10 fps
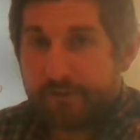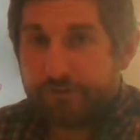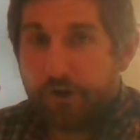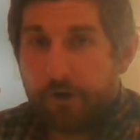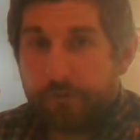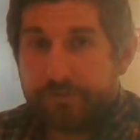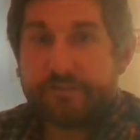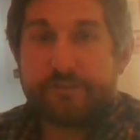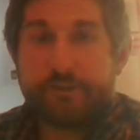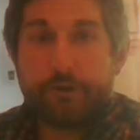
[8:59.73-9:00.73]
So
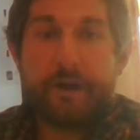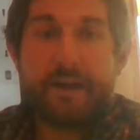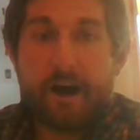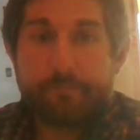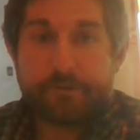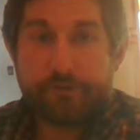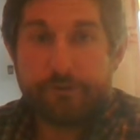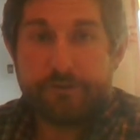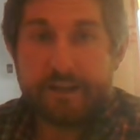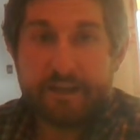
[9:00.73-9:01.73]
this is a great
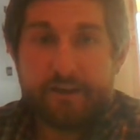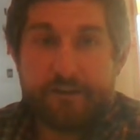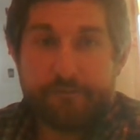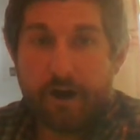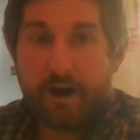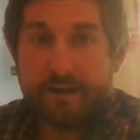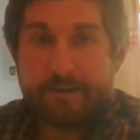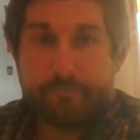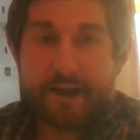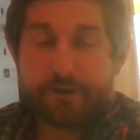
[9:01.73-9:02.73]
opportunity
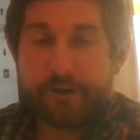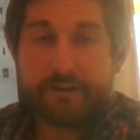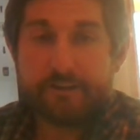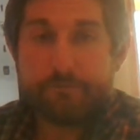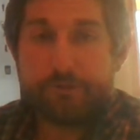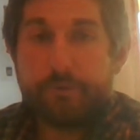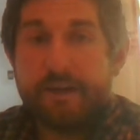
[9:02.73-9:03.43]
in my curriculum to